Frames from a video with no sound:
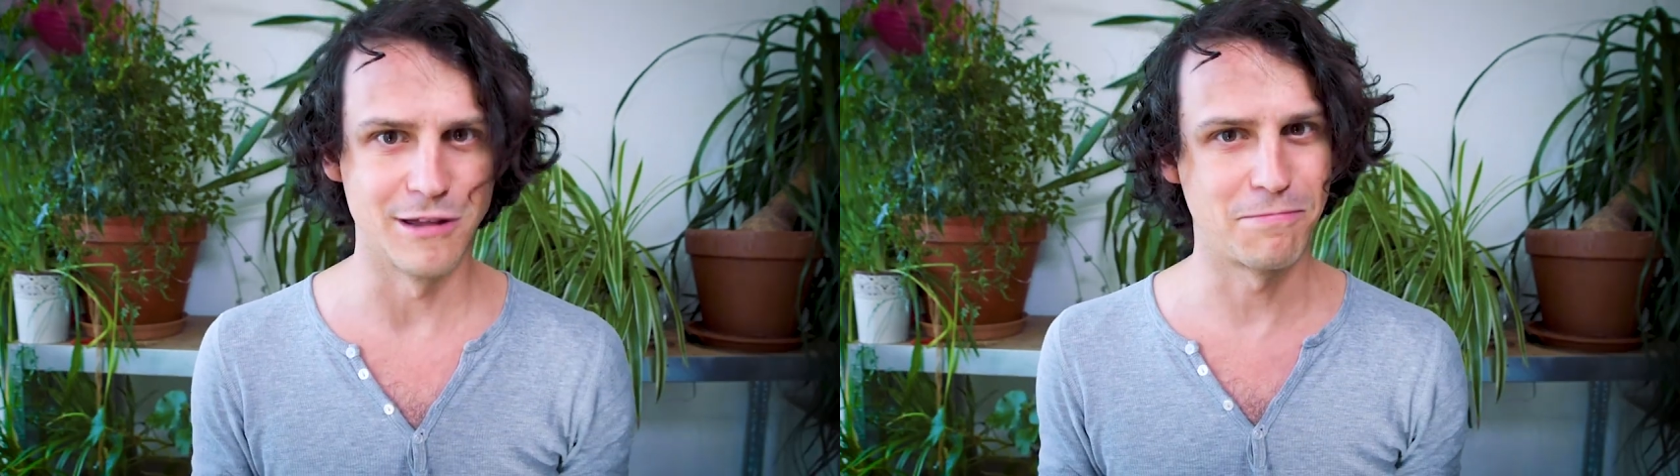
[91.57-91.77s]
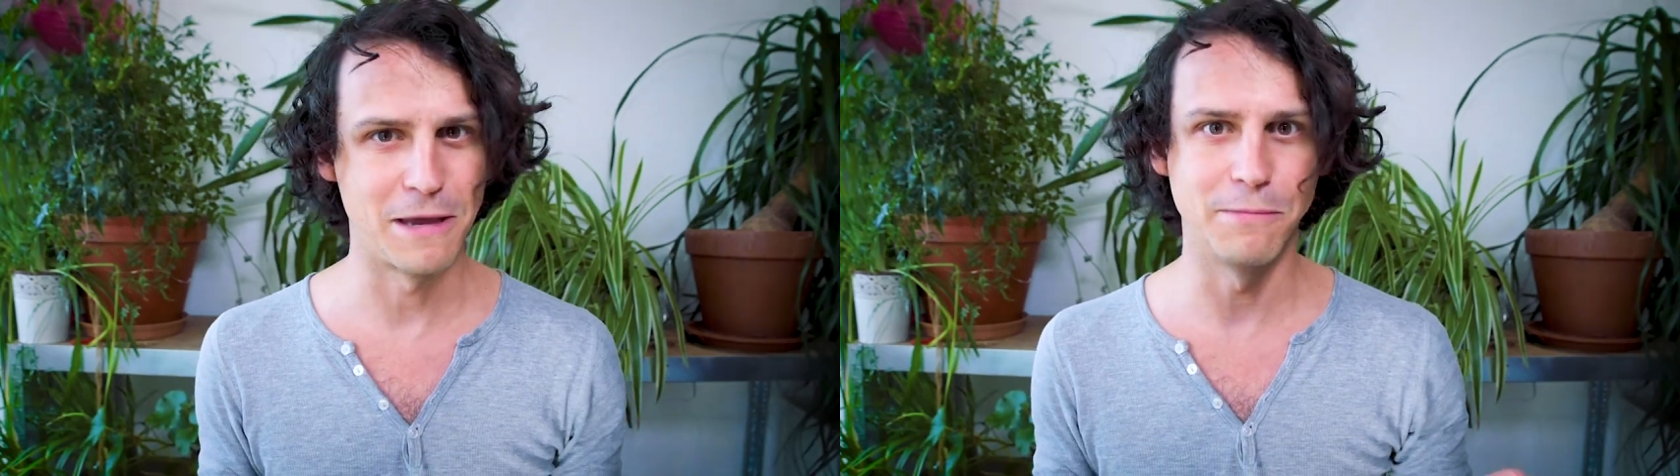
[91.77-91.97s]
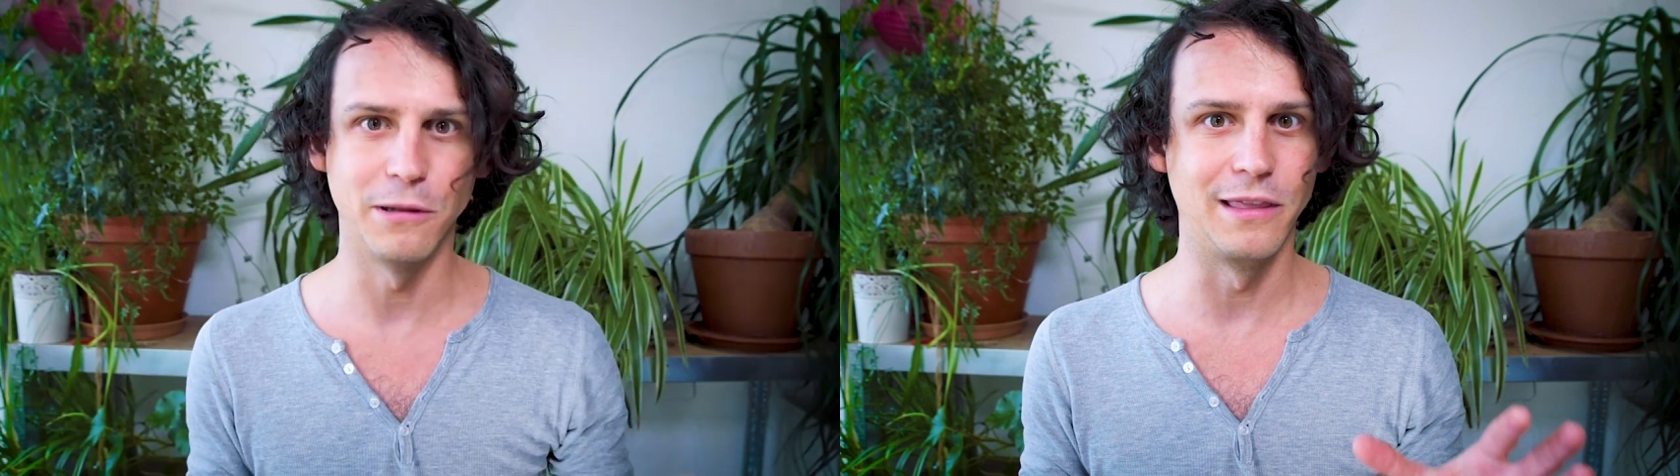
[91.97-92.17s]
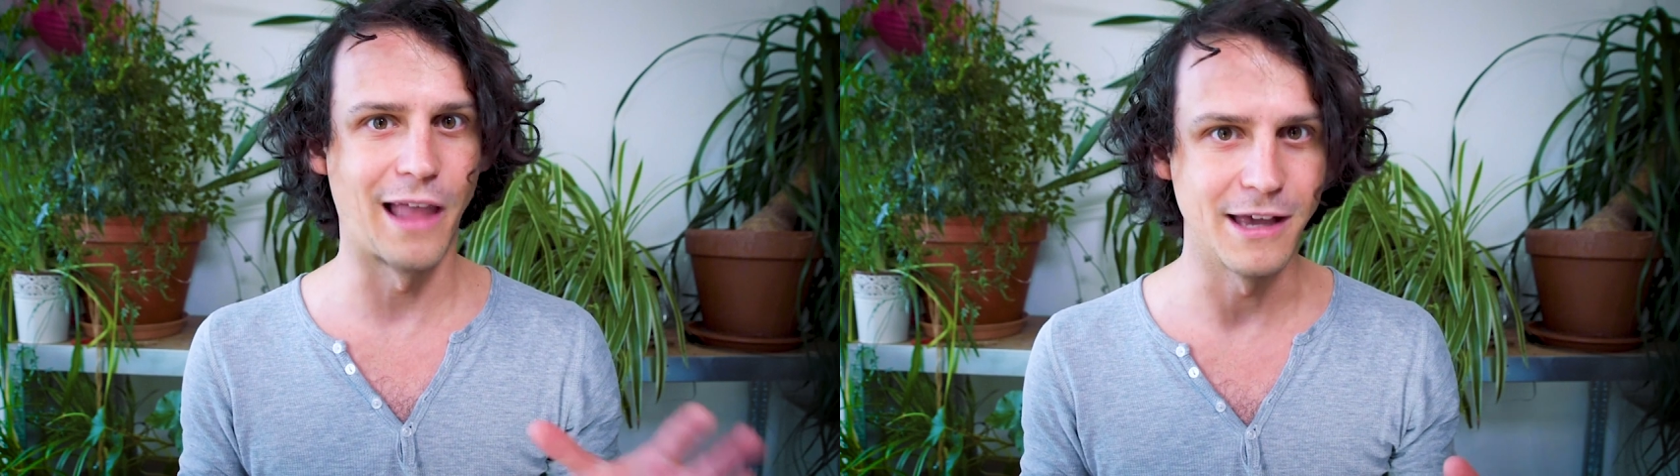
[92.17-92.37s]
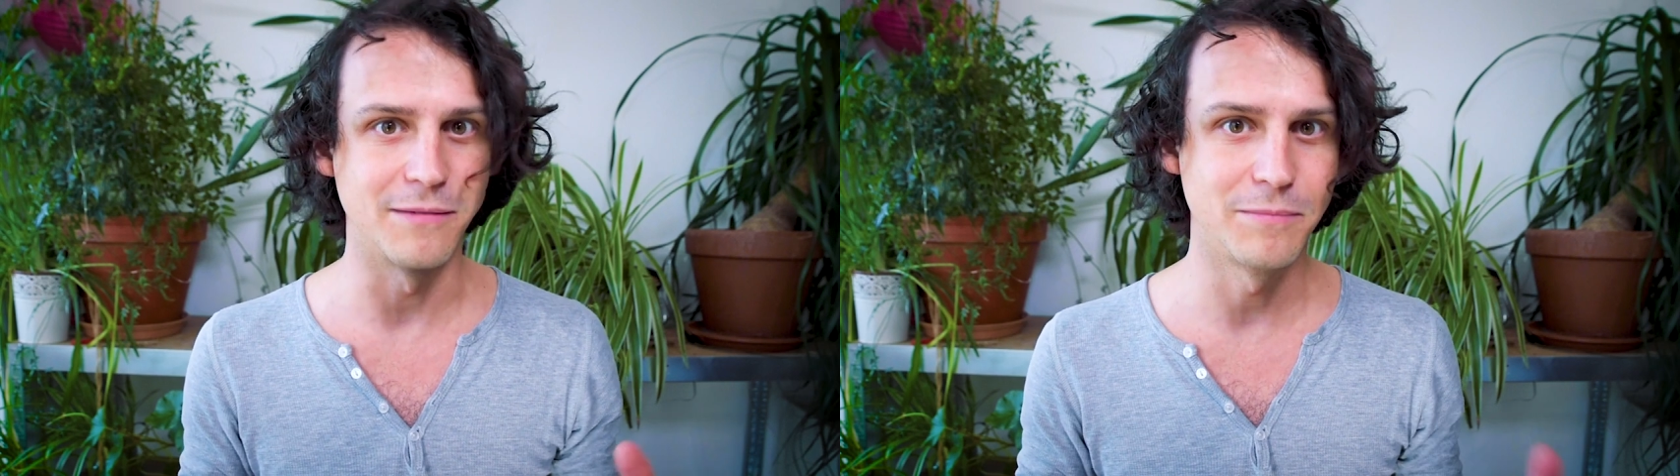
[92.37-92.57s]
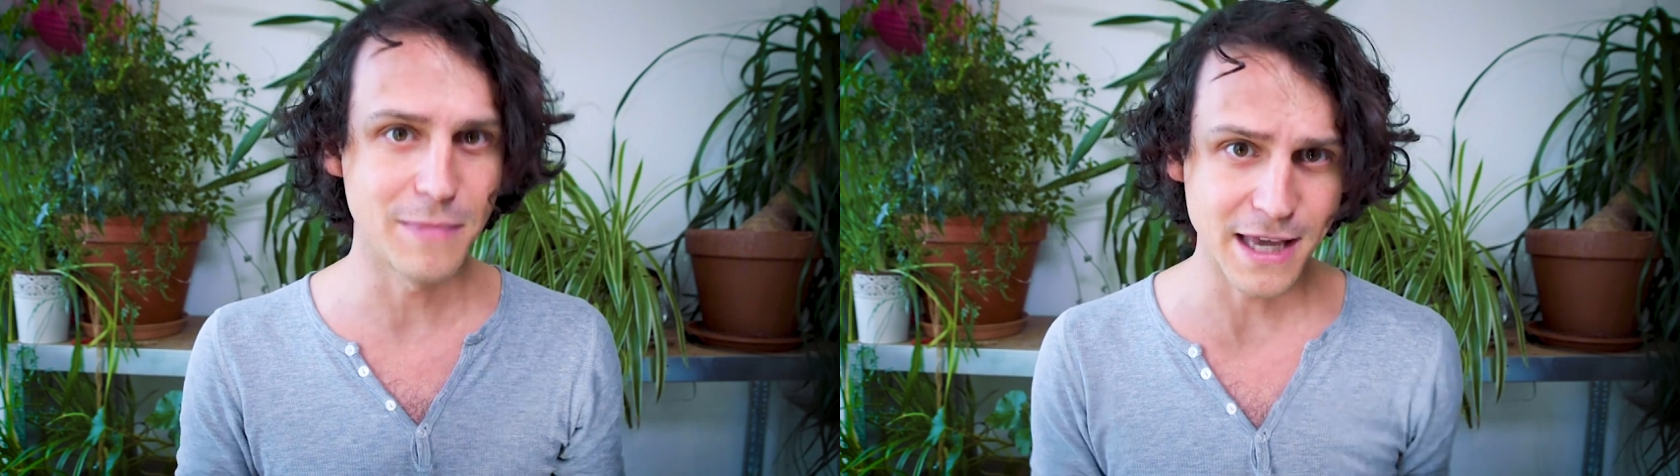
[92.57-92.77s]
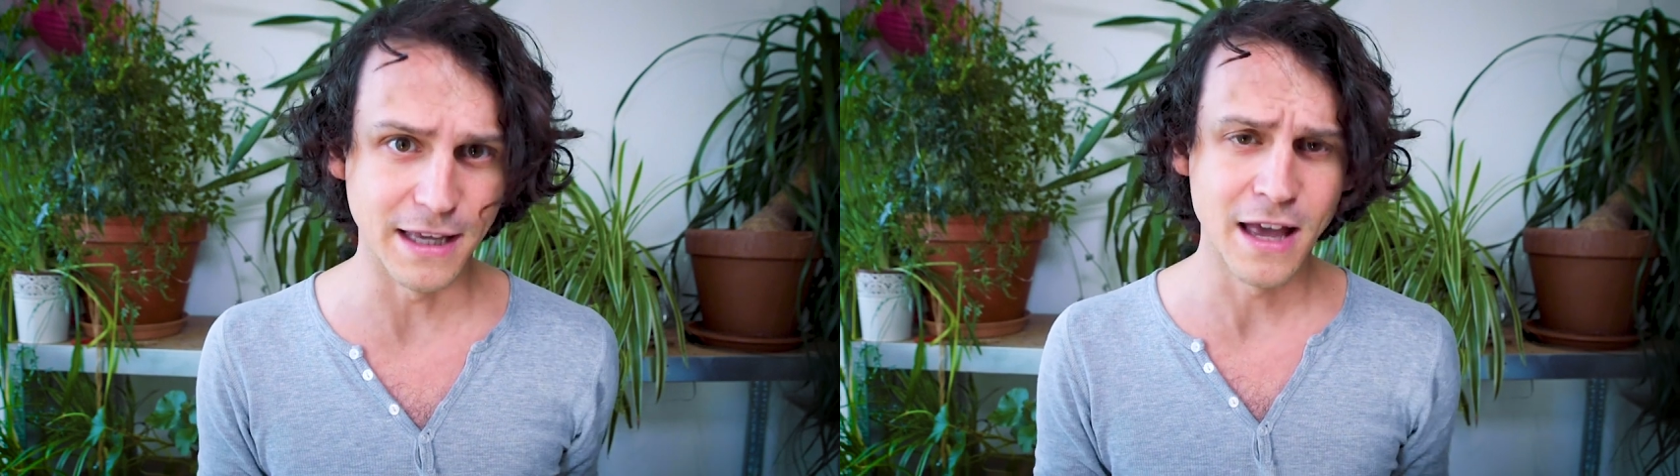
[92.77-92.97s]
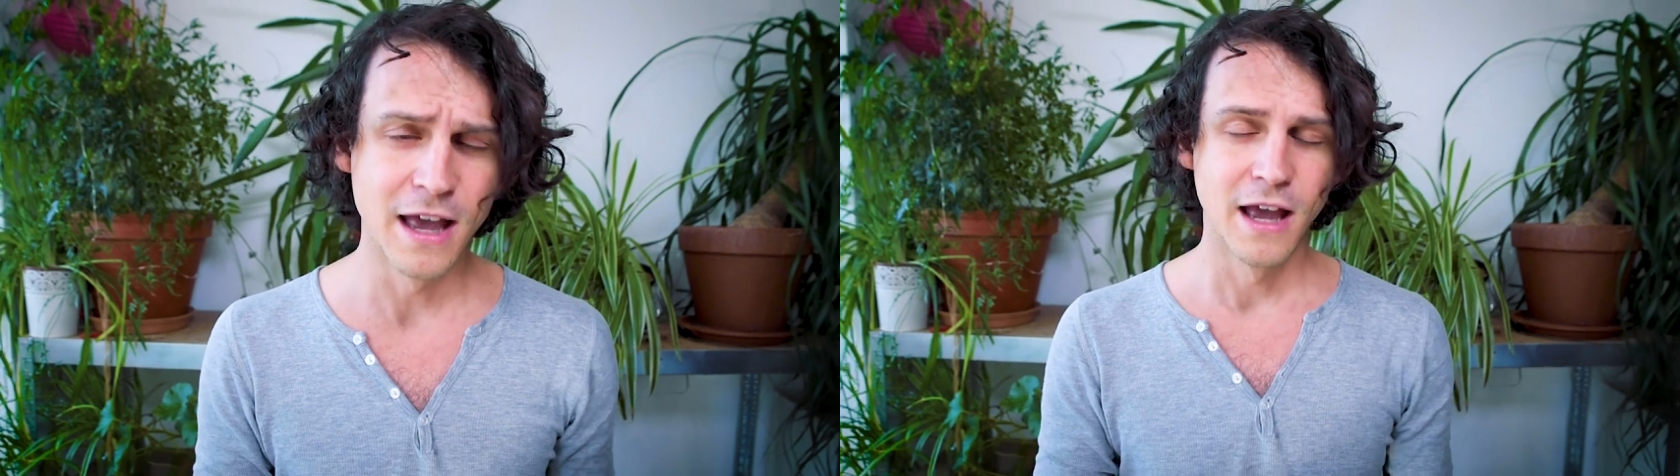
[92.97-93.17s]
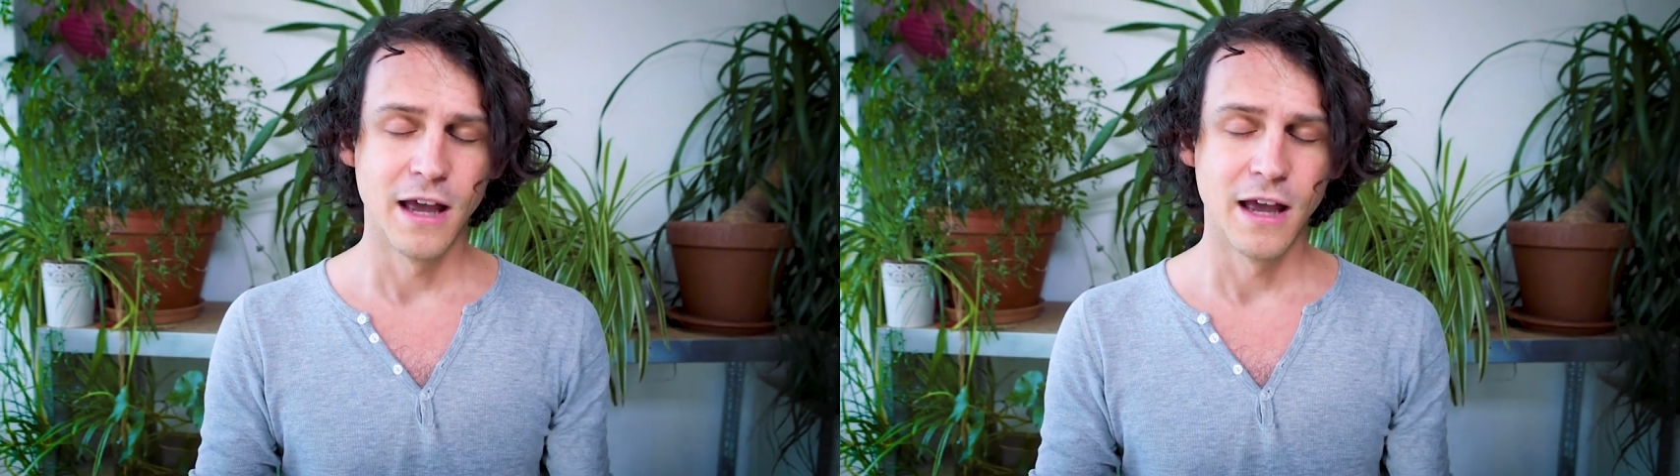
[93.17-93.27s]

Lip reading: with people like me.